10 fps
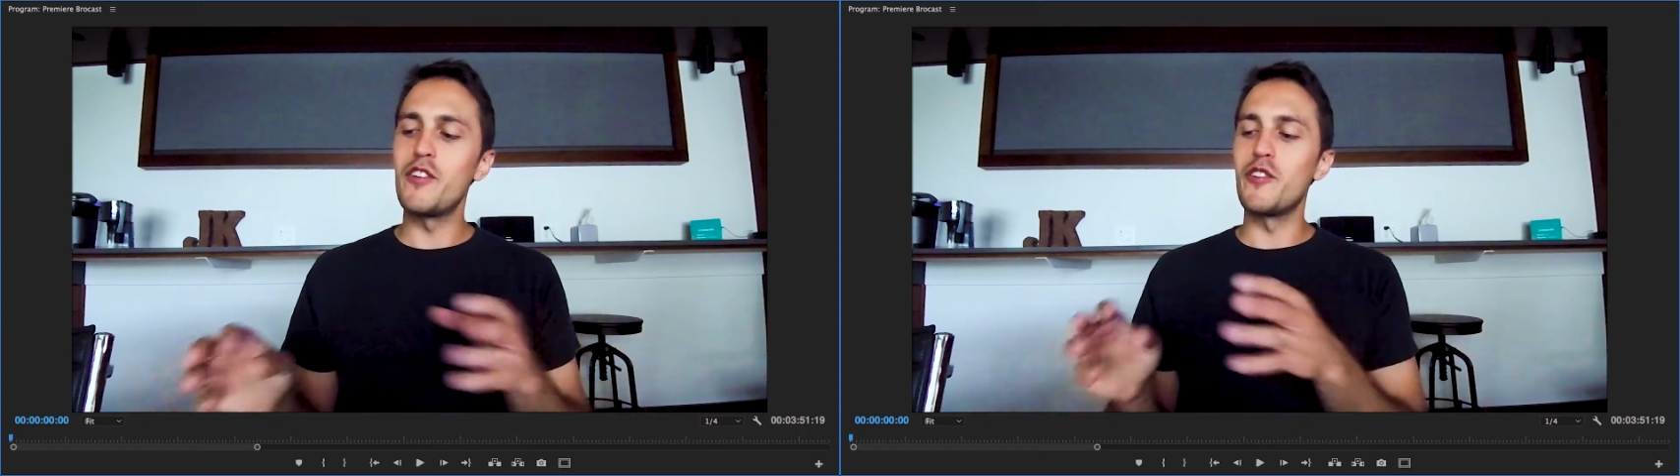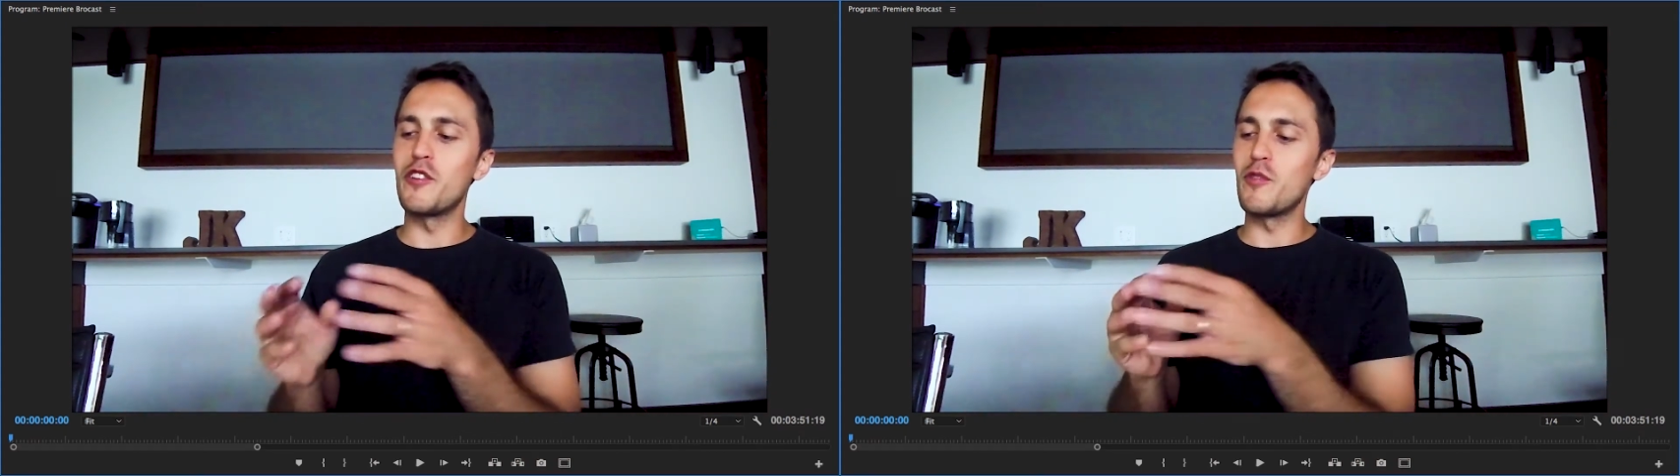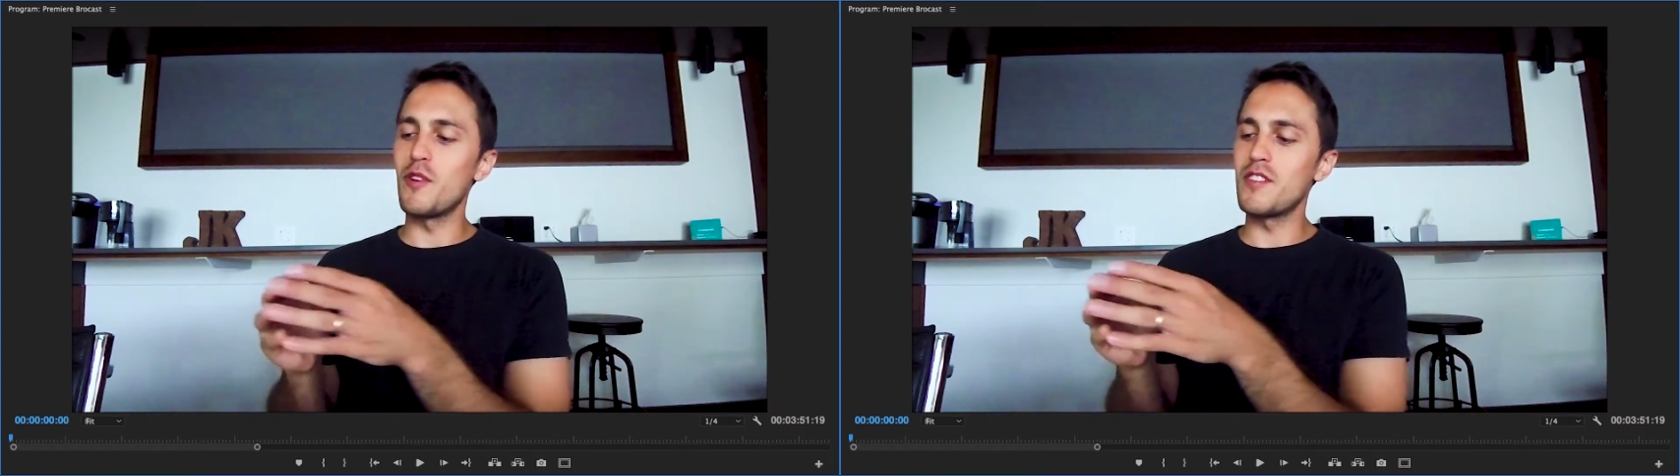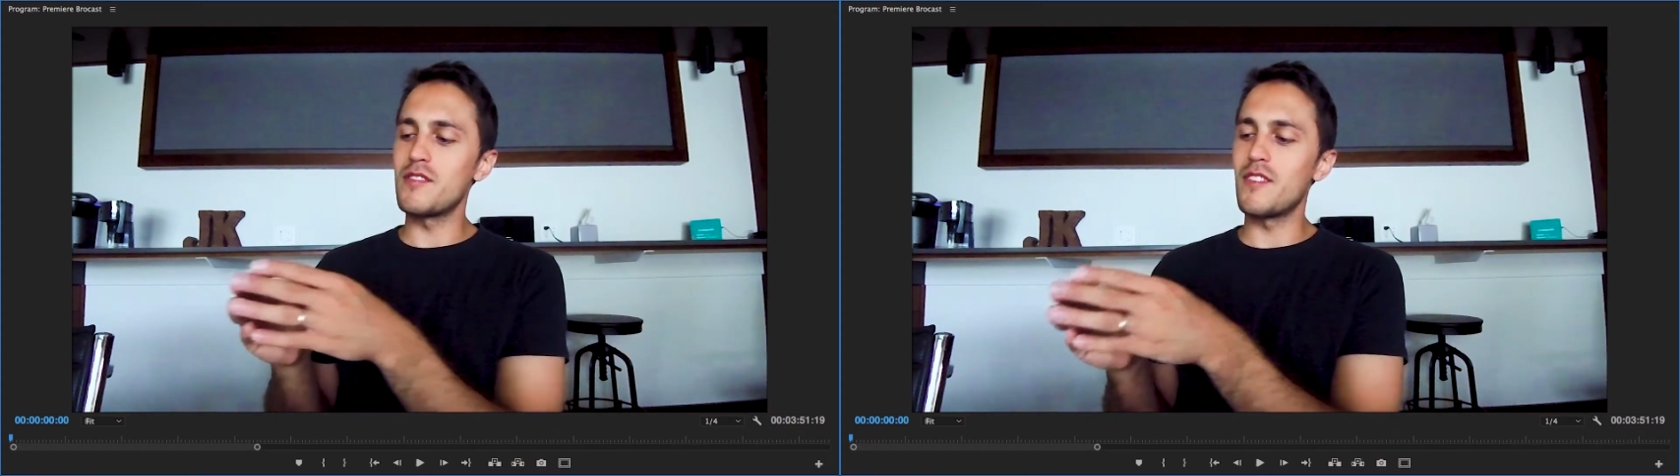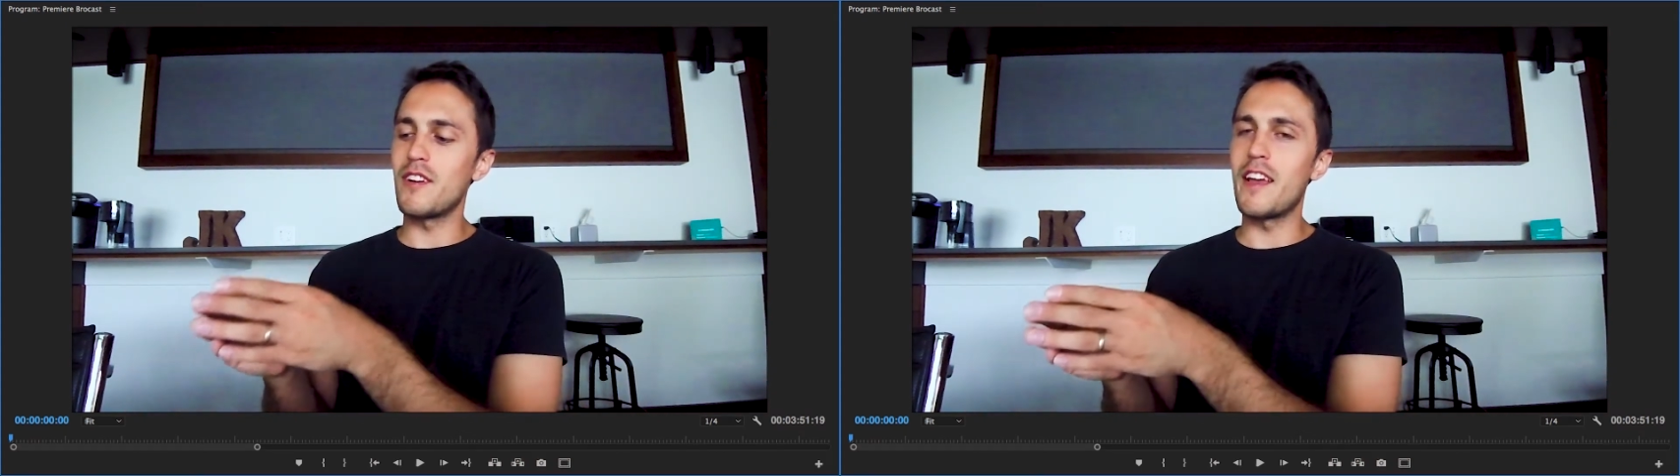you're going to want to
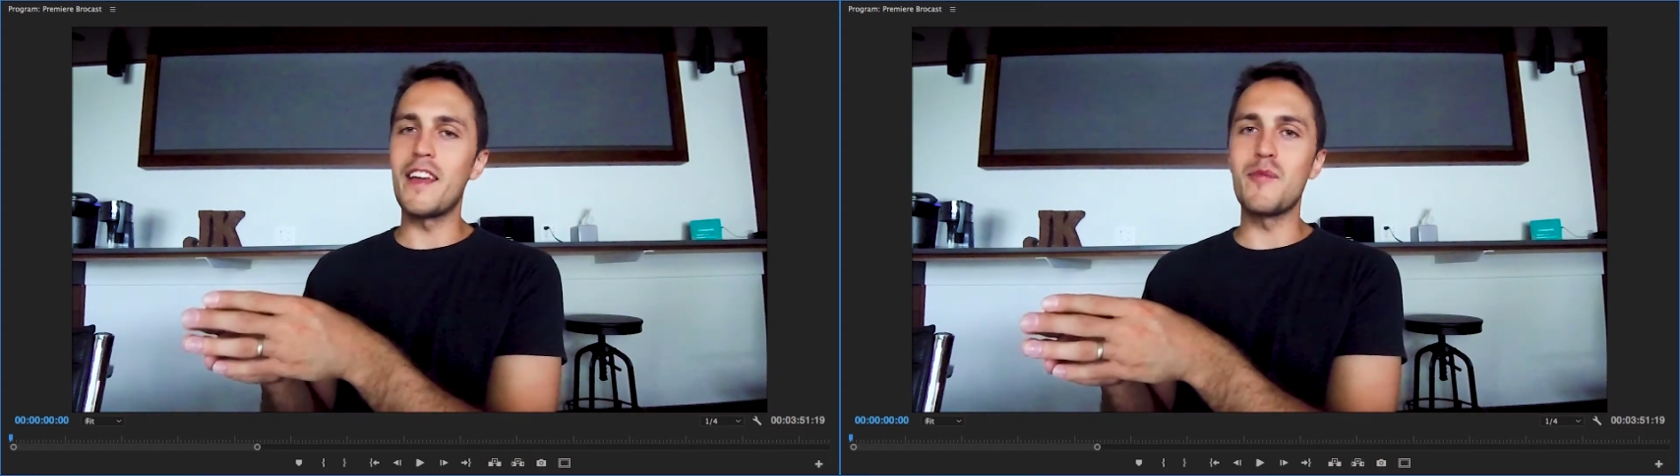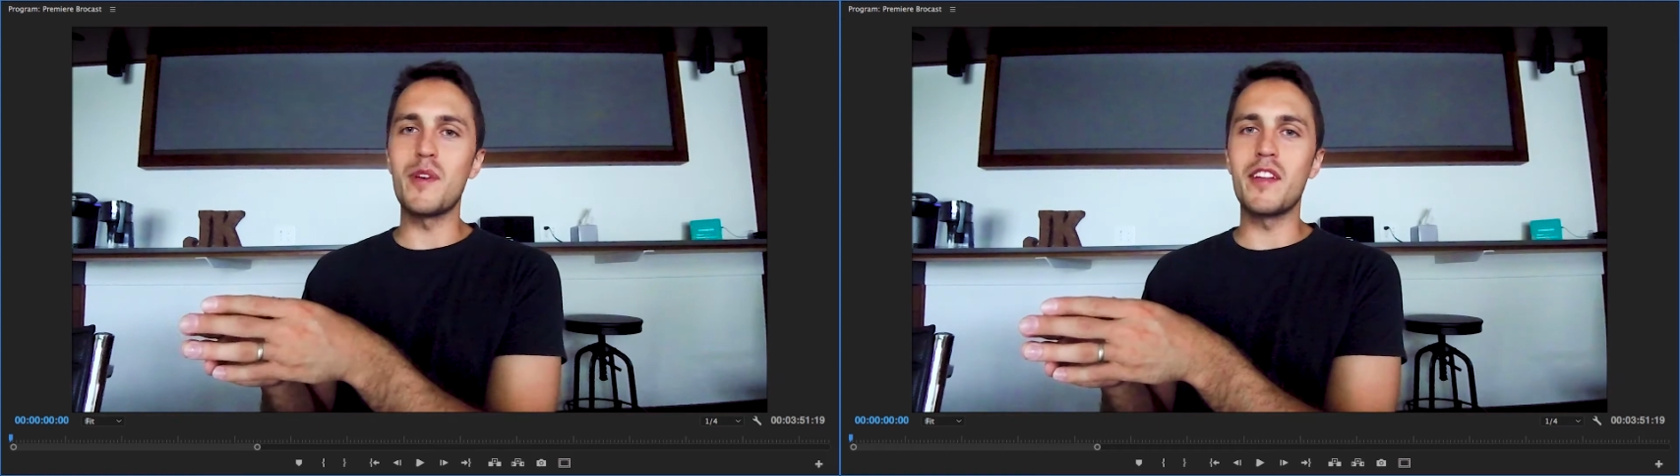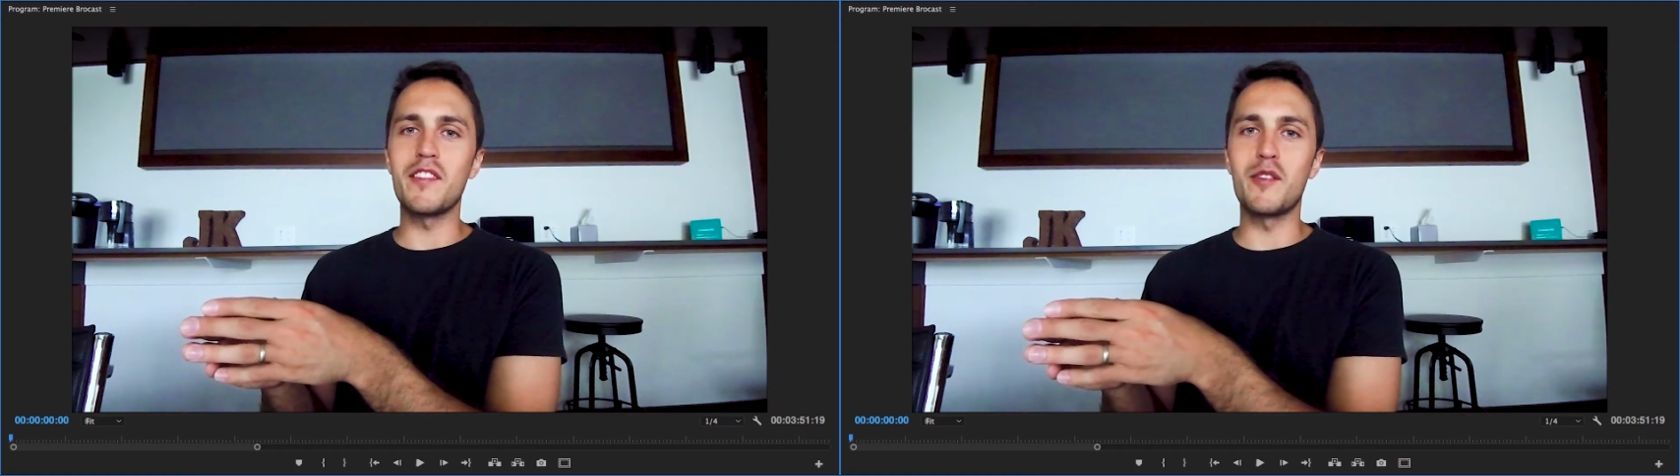start animating